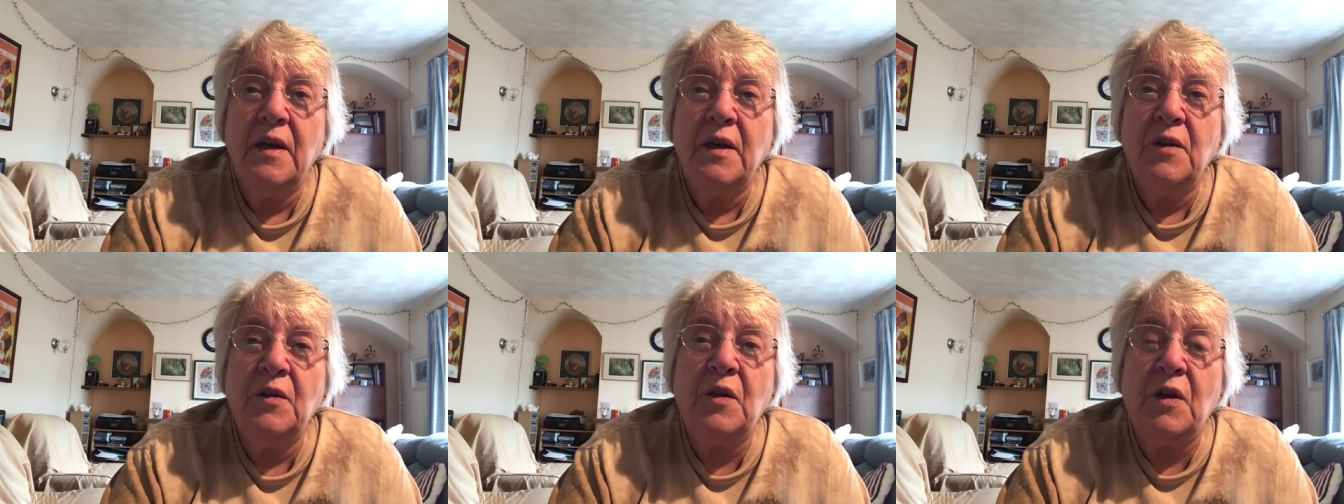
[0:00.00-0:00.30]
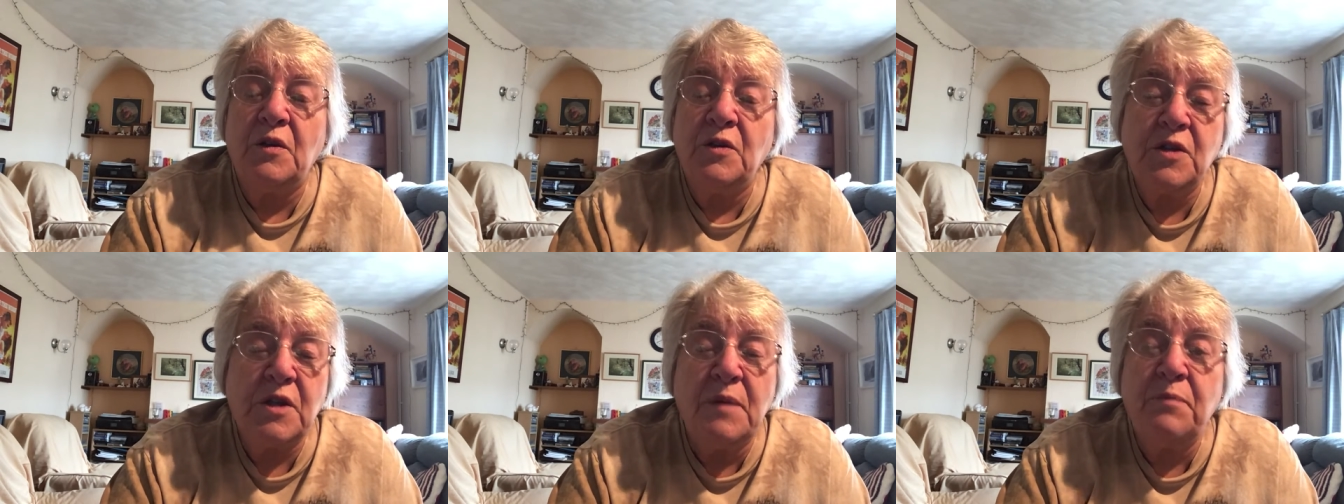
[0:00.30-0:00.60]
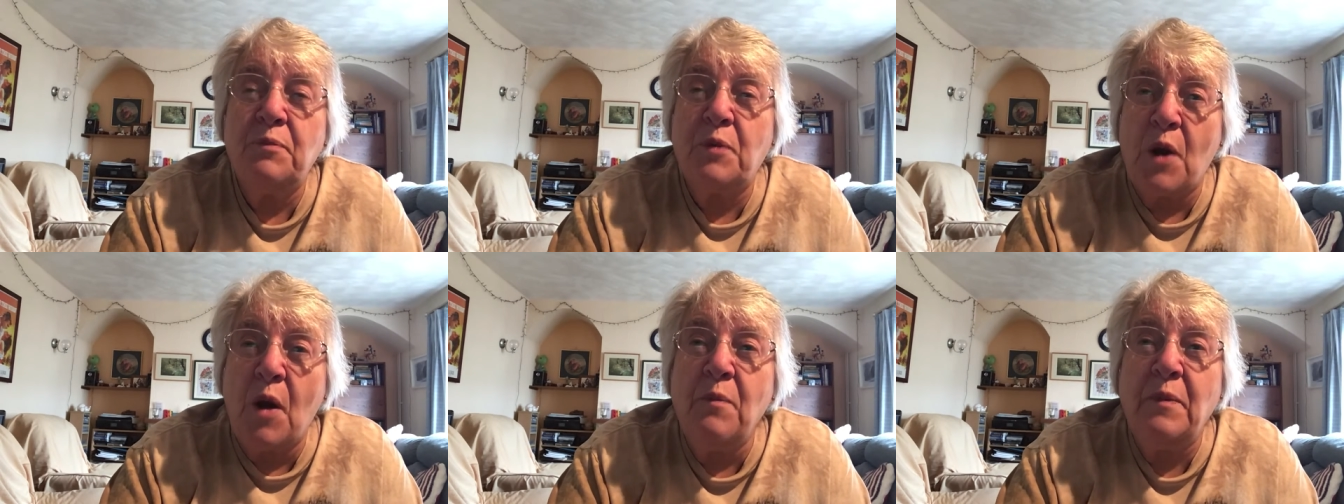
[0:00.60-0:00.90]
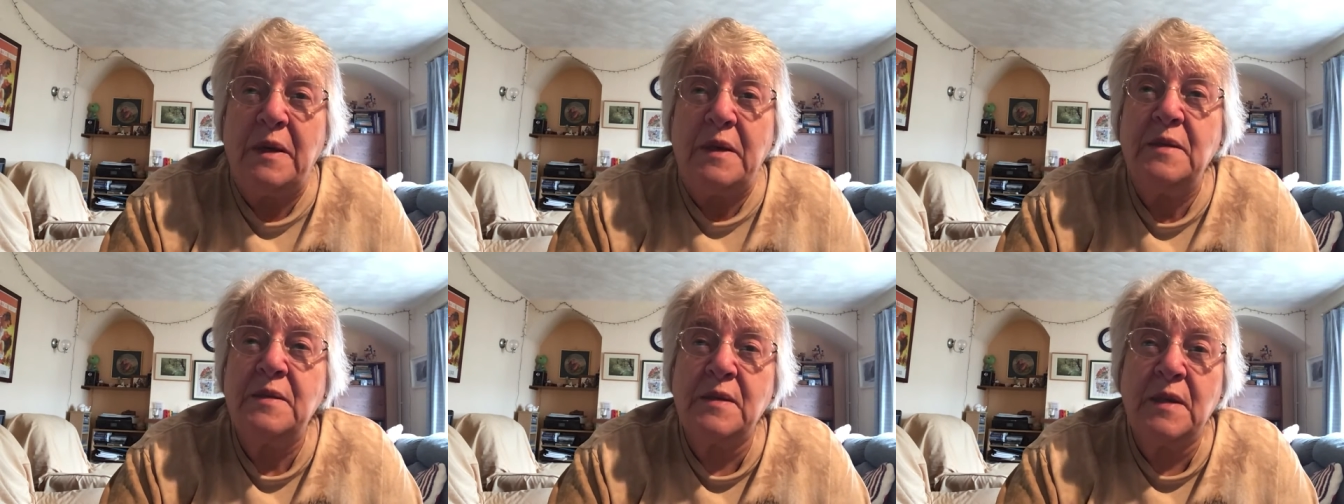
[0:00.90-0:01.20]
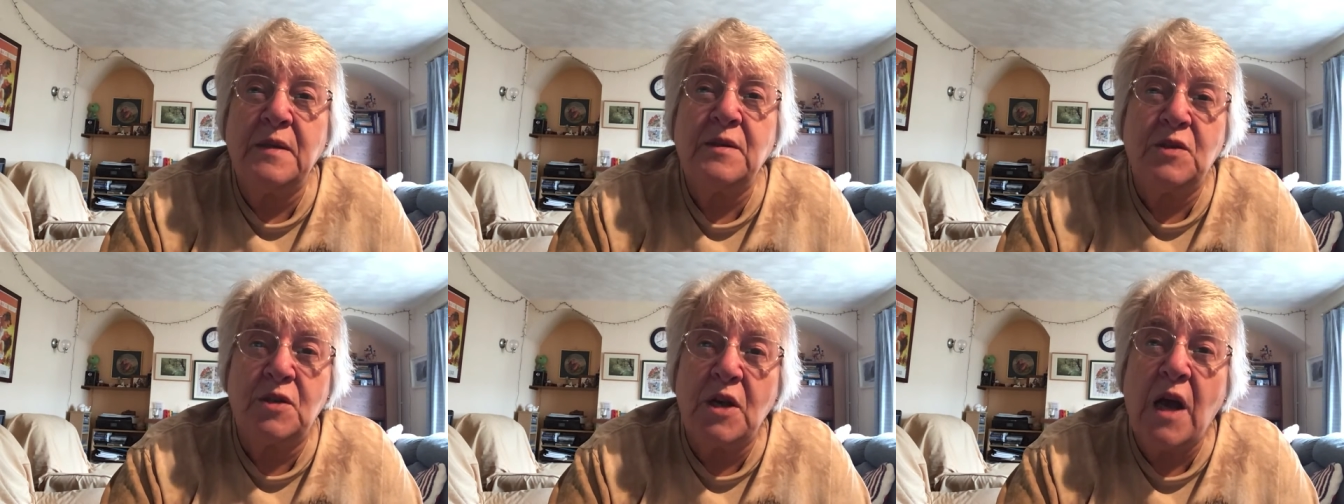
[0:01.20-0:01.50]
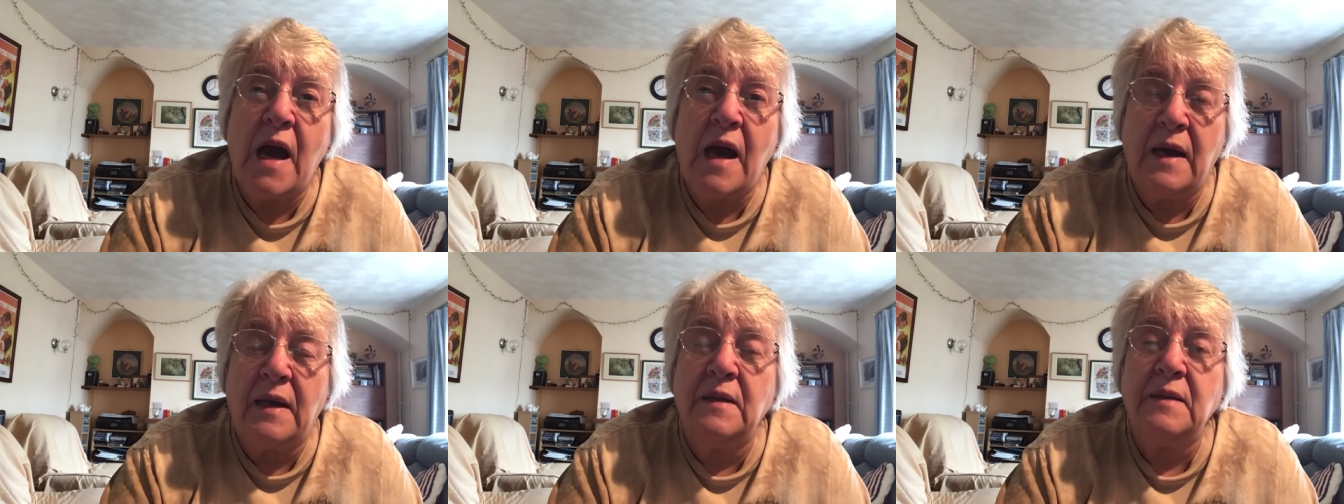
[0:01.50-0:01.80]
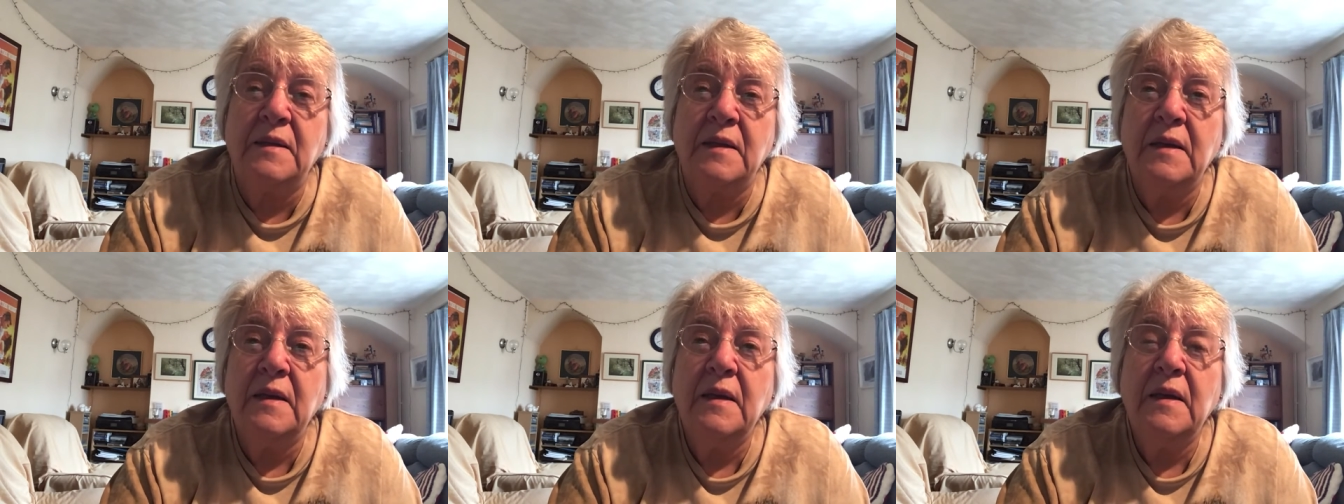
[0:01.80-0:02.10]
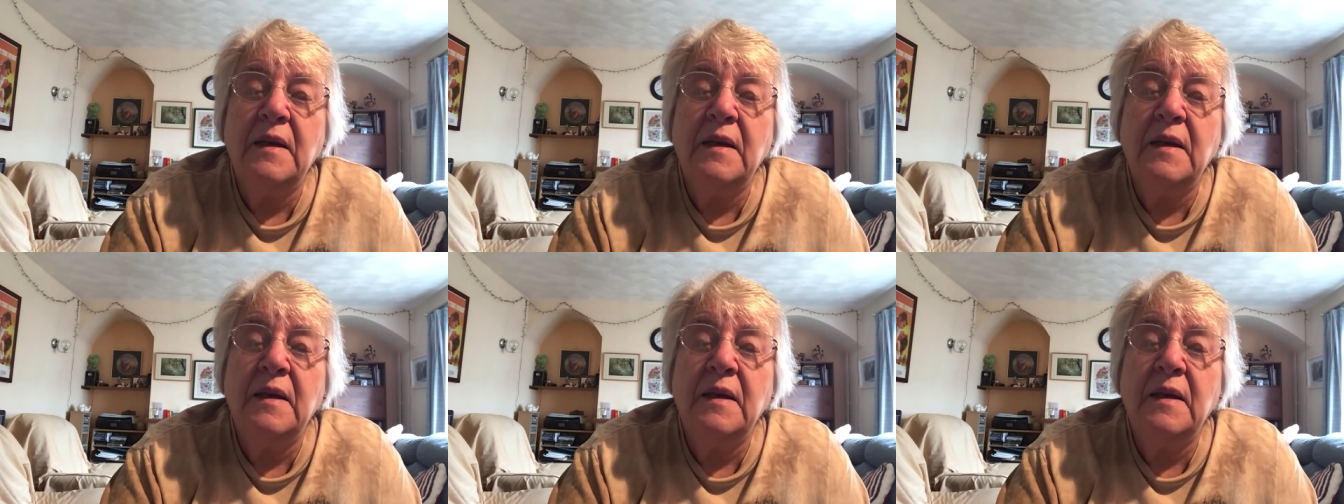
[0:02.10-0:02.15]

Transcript: You know, she promised this child